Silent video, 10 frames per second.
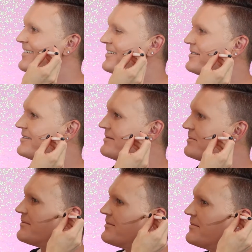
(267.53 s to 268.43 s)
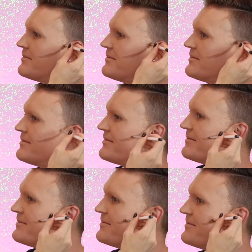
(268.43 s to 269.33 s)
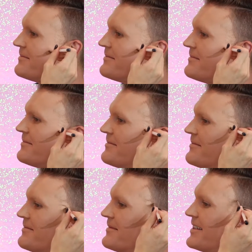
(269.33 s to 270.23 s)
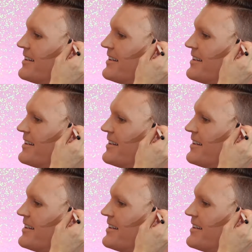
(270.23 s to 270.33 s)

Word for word: what? You have to tell me what's interesting.